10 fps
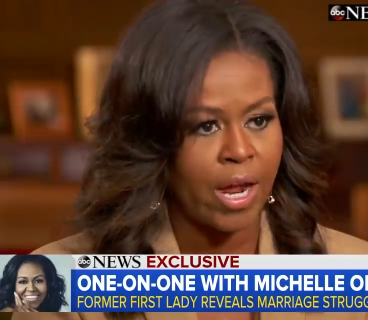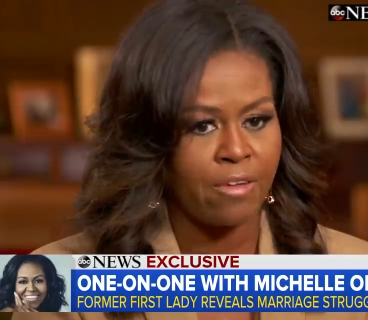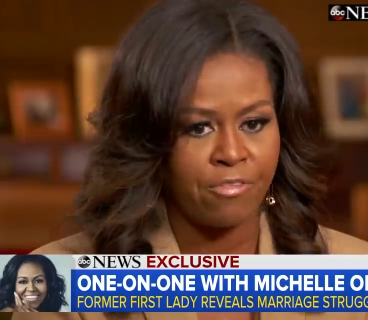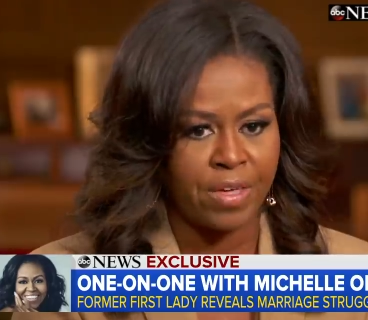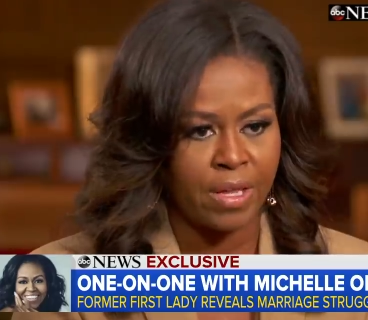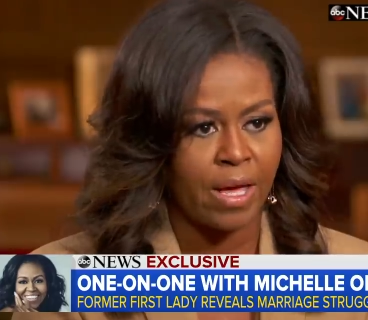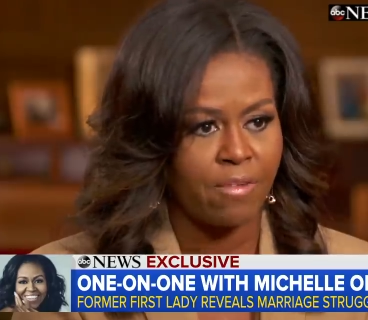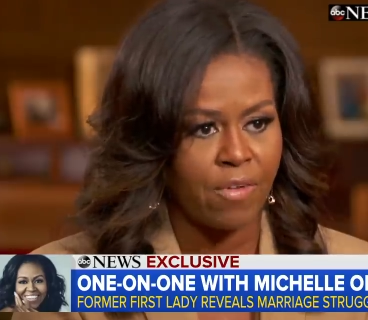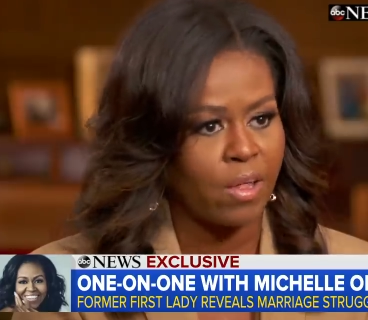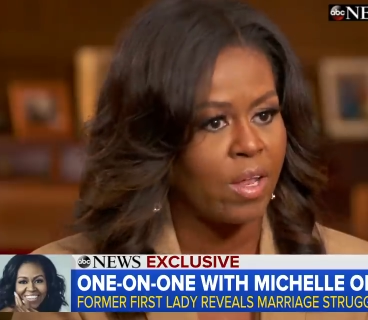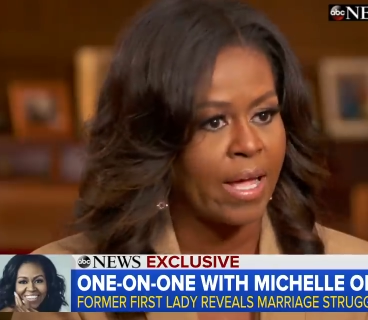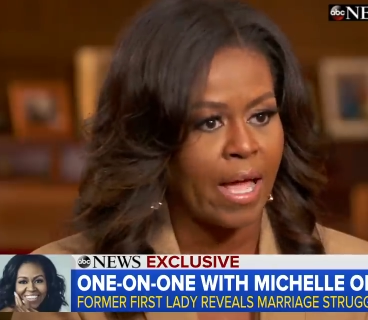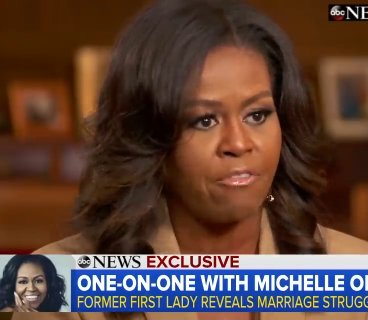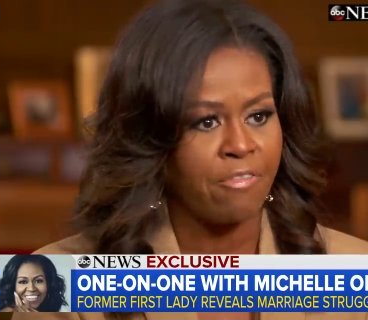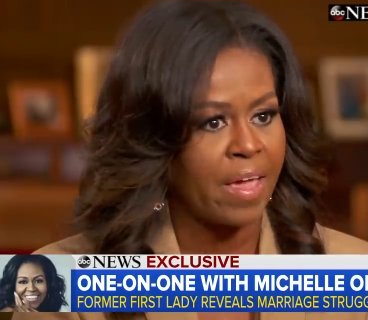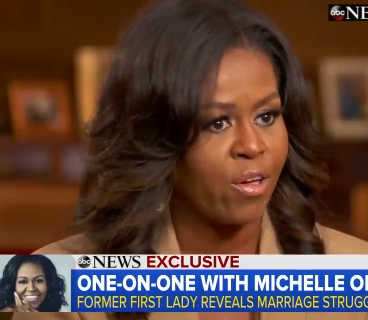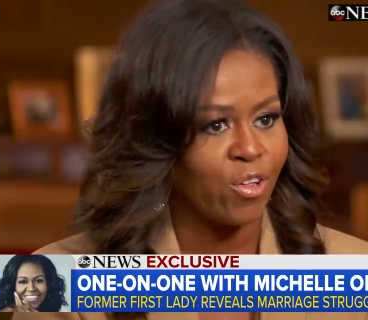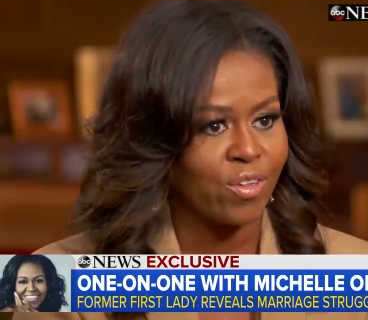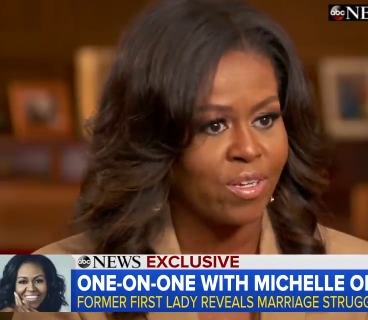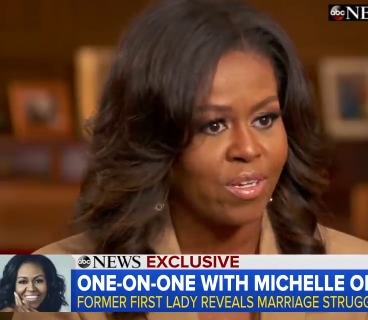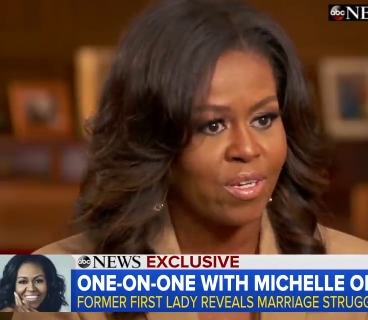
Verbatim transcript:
Speaker 1: and I feel I felt like I failed